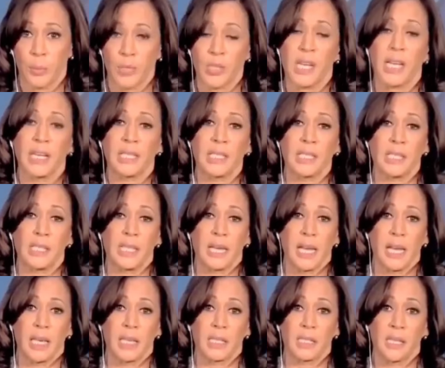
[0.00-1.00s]
protected
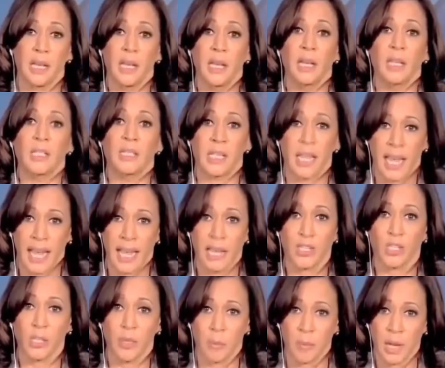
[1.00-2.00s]
status, to
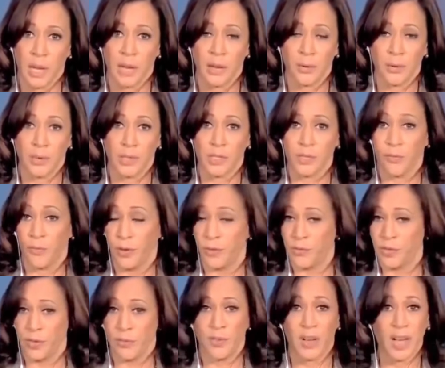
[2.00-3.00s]
Haitian migrants,
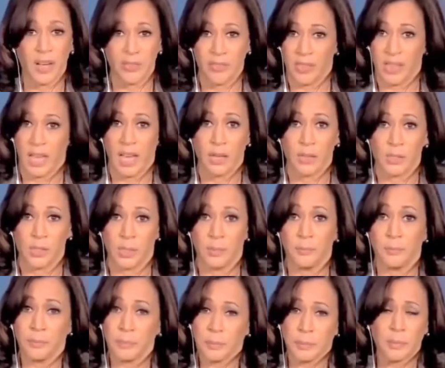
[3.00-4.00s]

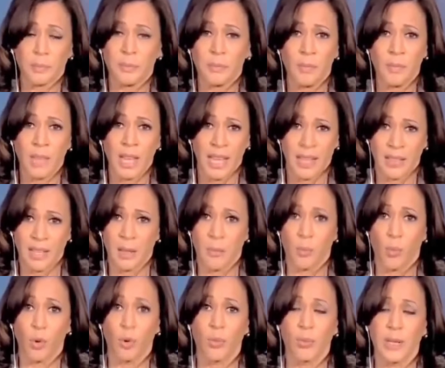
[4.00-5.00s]
55,000. And
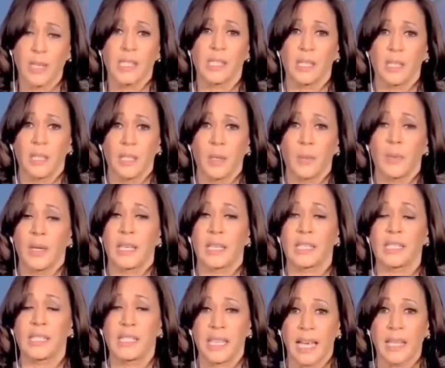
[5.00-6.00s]
then more recently, we
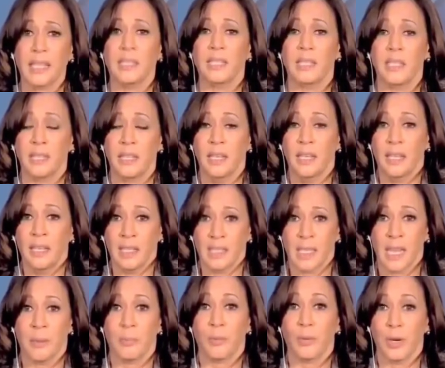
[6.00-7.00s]
extended
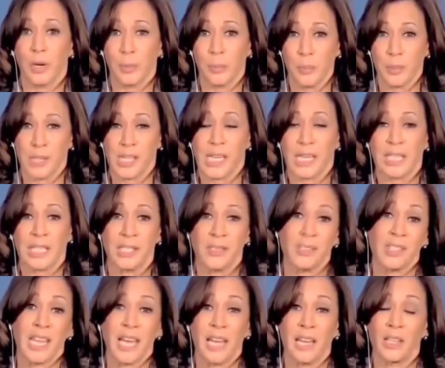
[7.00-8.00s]
temporary
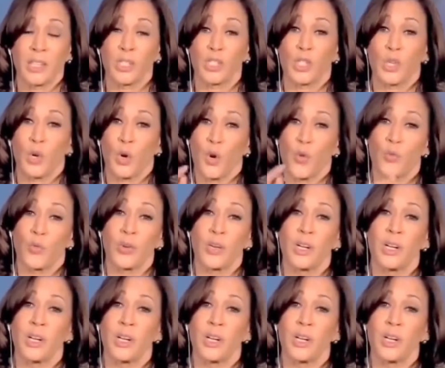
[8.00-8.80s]
protected status to over